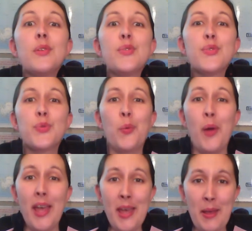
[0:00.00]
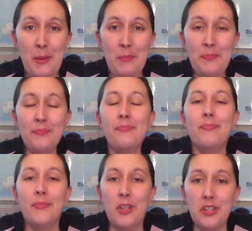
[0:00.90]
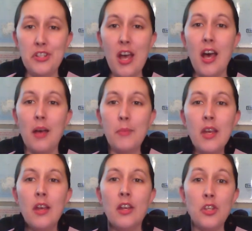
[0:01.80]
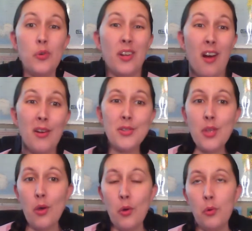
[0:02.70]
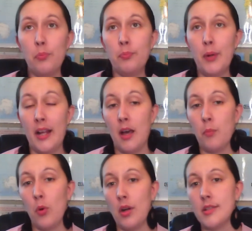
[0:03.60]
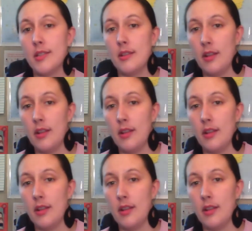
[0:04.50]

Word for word: Swim. Good job. You can also break up words